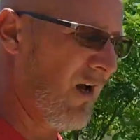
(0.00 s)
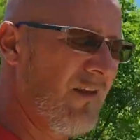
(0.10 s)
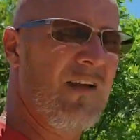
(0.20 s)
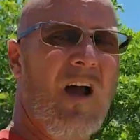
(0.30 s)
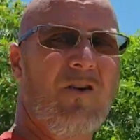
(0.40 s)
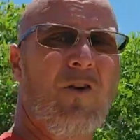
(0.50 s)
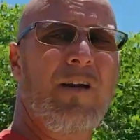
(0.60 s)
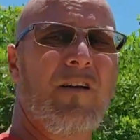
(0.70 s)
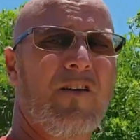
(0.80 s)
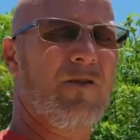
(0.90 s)
They got
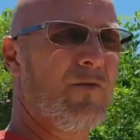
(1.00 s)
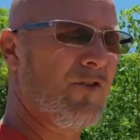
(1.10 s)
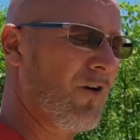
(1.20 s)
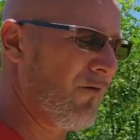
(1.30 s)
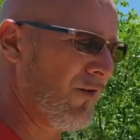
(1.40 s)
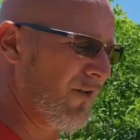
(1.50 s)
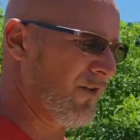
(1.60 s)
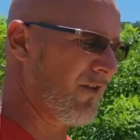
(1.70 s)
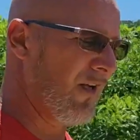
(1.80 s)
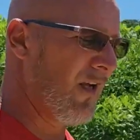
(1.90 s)
great customer
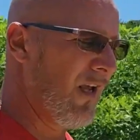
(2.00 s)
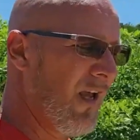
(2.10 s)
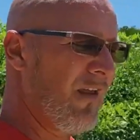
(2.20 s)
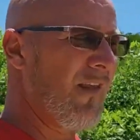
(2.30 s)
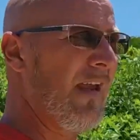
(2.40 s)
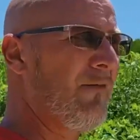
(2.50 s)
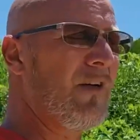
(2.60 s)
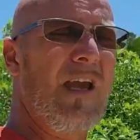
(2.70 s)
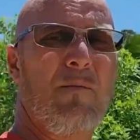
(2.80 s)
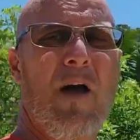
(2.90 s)
service. They even
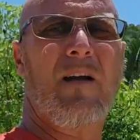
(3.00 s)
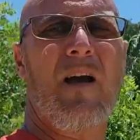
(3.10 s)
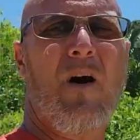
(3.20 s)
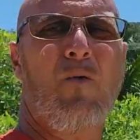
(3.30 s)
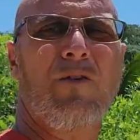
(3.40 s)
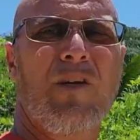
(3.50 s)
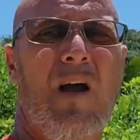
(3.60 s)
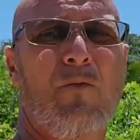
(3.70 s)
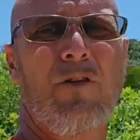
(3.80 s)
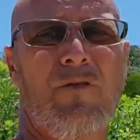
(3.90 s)
came back out one
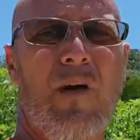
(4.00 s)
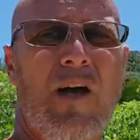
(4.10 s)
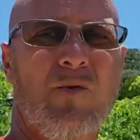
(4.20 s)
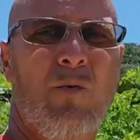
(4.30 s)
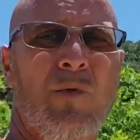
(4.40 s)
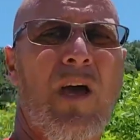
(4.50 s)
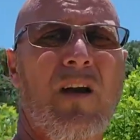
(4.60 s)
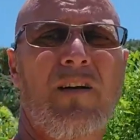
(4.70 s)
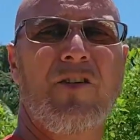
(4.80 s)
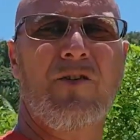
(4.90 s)
time really fast when we had
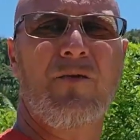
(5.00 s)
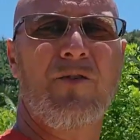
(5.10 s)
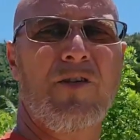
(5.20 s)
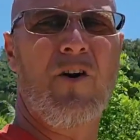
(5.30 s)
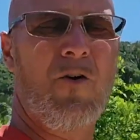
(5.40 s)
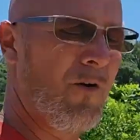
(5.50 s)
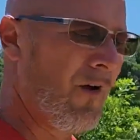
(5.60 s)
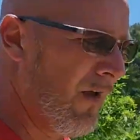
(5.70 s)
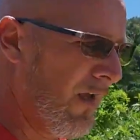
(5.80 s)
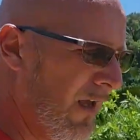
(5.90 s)
an issue. So
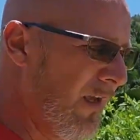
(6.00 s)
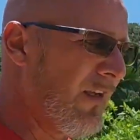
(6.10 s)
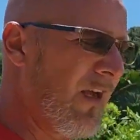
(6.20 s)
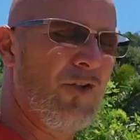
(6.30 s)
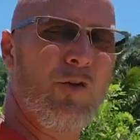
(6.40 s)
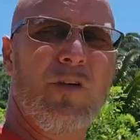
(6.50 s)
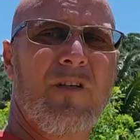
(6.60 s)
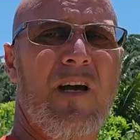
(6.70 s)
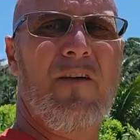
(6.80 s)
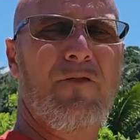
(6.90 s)
yes, you can
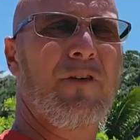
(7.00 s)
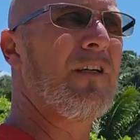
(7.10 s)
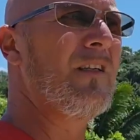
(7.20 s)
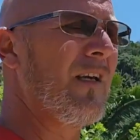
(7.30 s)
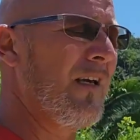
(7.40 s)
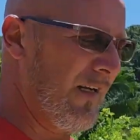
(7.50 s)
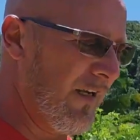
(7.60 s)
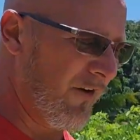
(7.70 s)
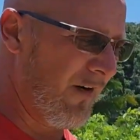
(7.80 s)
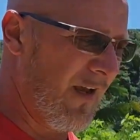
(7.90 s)
definitely get
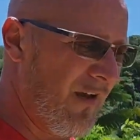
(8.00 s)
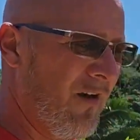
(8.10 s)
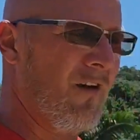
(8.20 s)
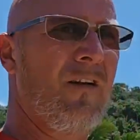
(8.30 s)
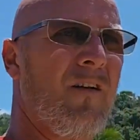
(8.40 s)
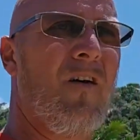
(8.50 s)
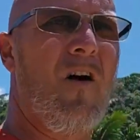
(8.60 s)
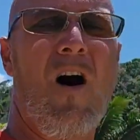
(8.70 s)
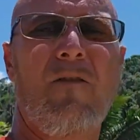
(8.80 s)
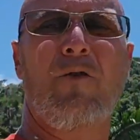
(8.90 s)
internet
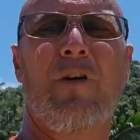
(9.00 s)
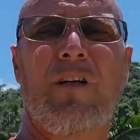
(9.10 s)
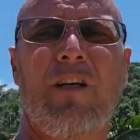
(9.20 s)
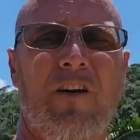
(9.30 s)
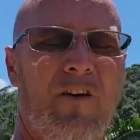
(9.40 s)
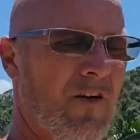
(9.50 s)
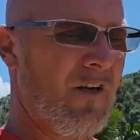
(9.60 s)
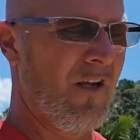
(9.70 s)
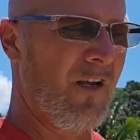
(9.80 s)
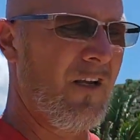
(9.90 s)
off-grid here.
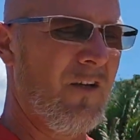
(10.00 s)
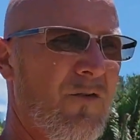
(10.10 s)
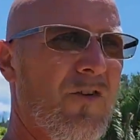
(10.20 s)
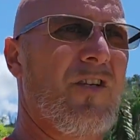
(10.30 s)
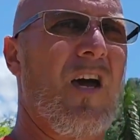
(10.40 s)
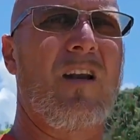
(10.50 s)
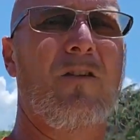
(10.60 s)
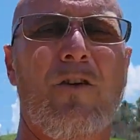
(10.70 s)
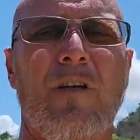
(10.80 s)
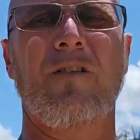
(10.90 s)
You just got to
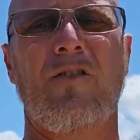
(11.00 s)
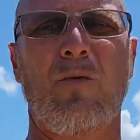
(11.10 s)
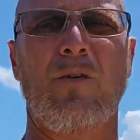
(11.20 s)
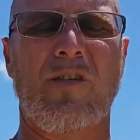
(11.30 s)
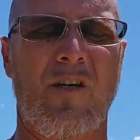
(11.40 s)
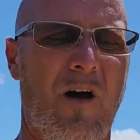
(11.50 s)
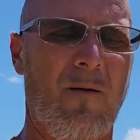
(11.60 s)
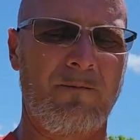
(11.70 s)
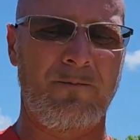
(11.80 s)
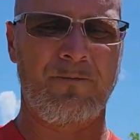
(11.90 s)
look into it
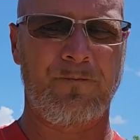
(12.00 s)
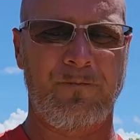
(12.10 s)
some.